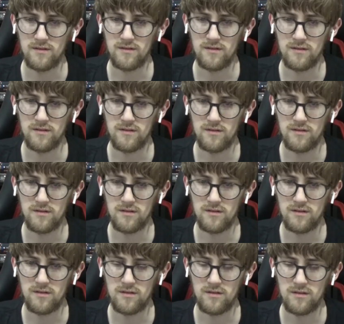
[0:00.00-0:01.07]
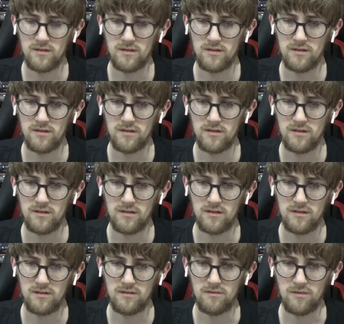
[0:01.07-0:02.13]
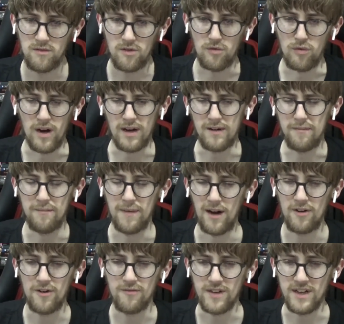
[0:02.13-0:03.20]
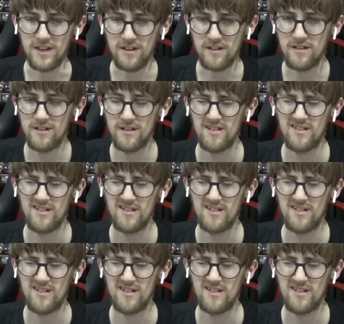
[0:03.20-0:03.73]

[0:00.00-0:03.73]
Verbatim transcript: I don't know. Wasn't that. Great. How convenient.